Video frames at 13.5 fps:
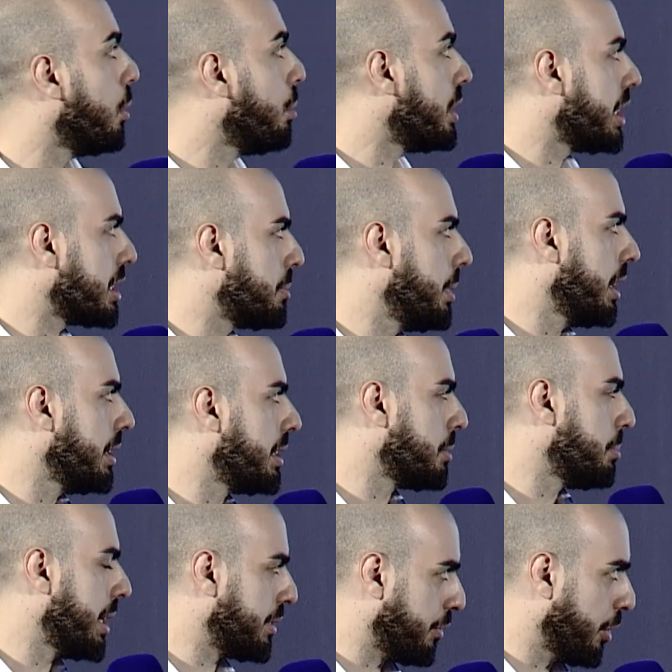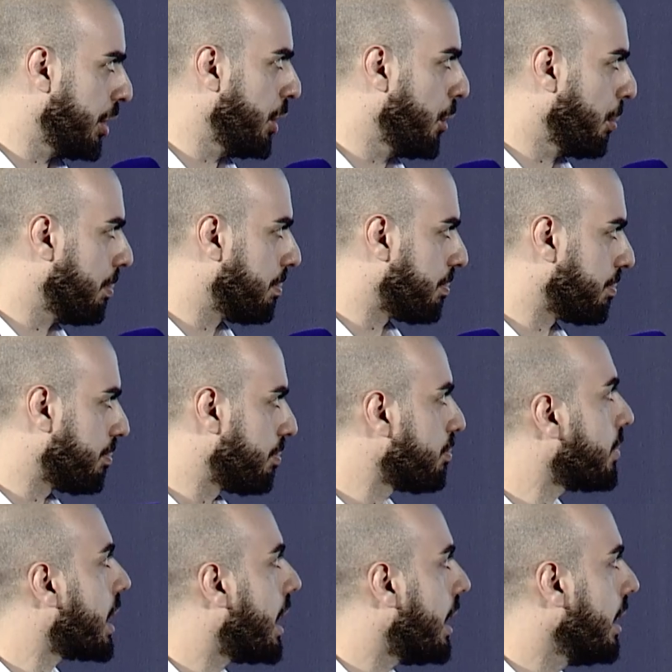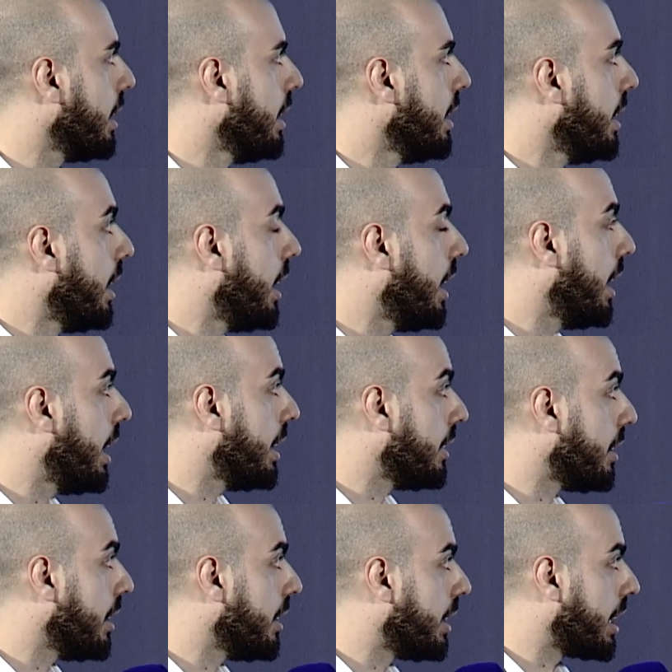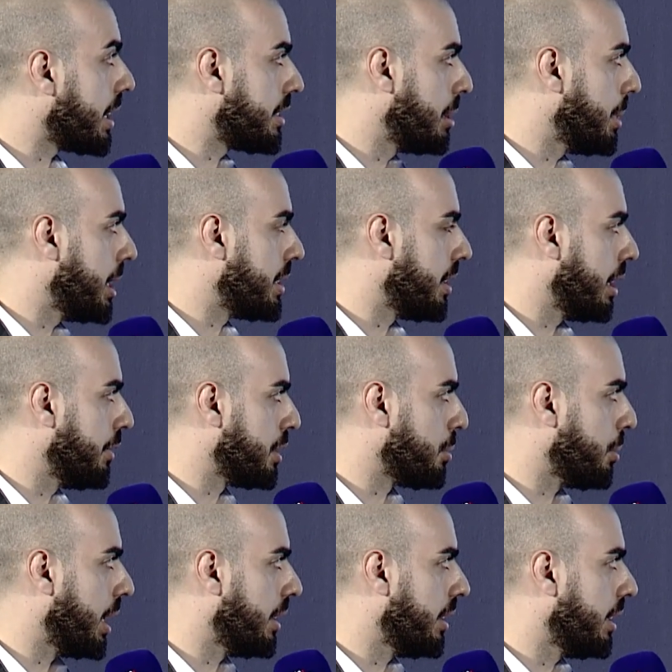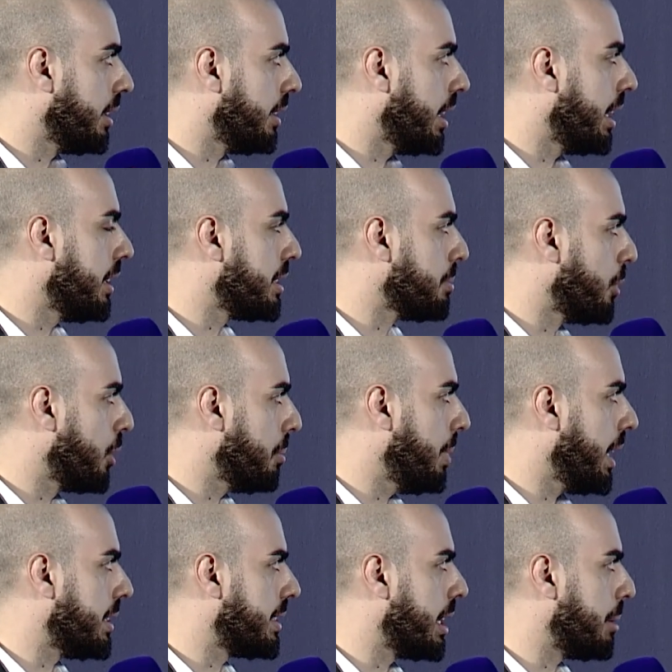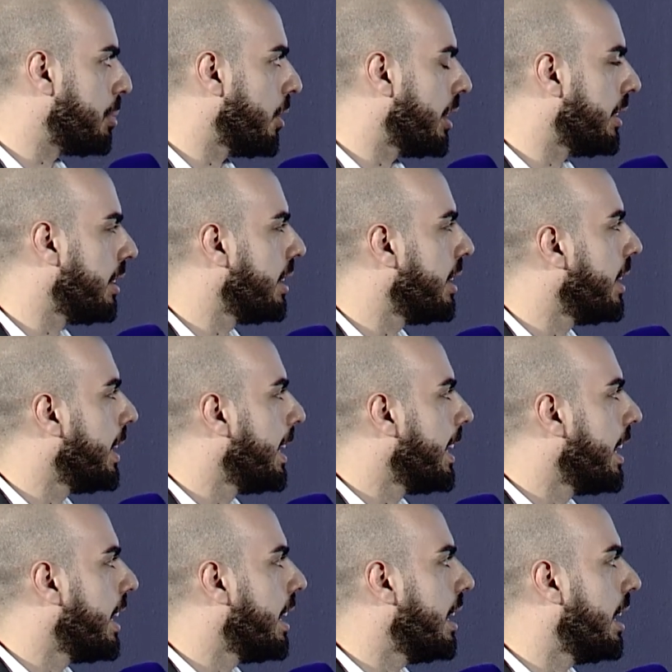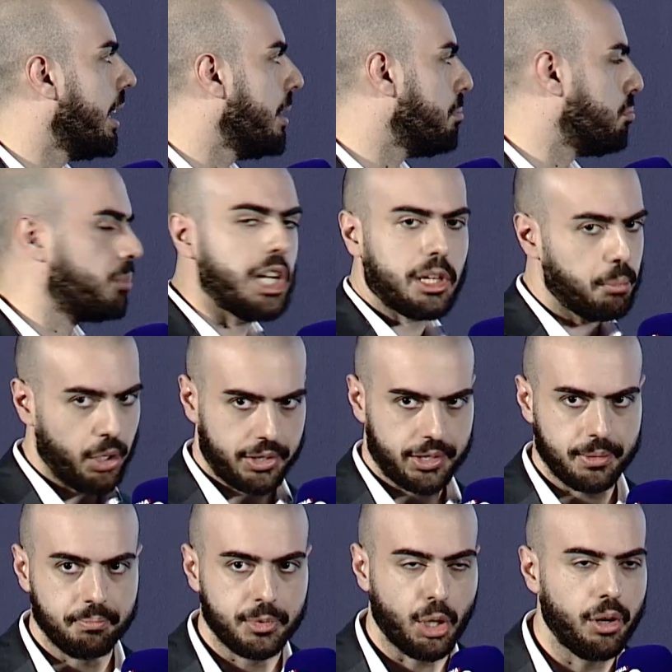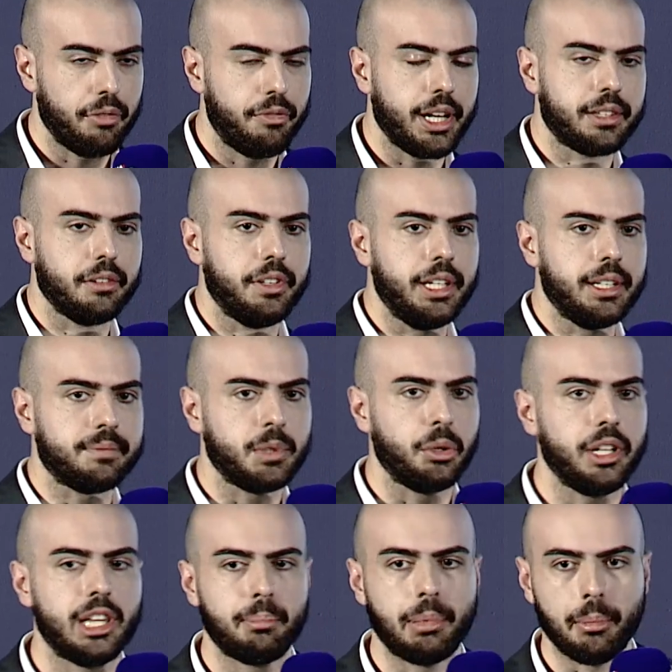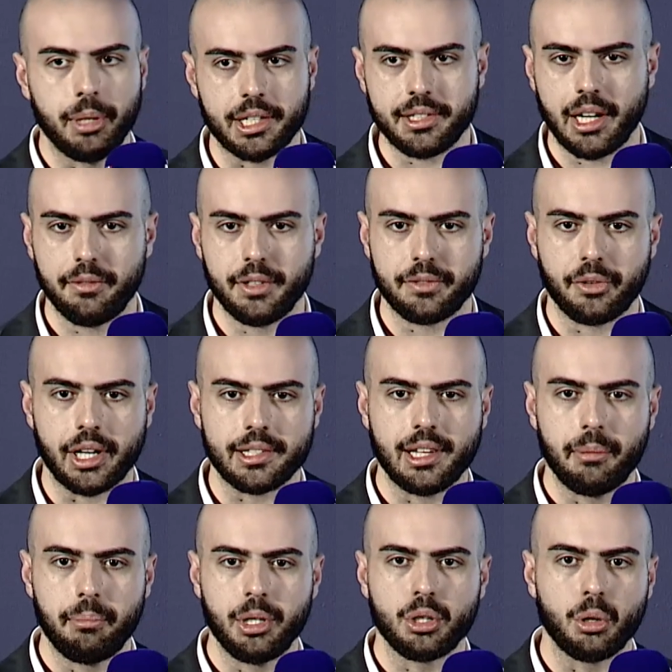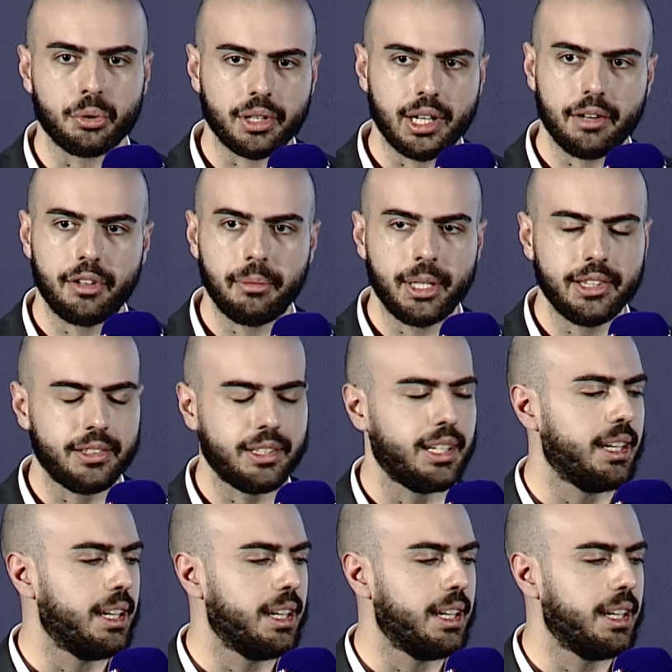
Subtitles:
which experience is best for you. And the customer service one then is more based upon chatbots. So effectively, you need a public service. For example, you go to government.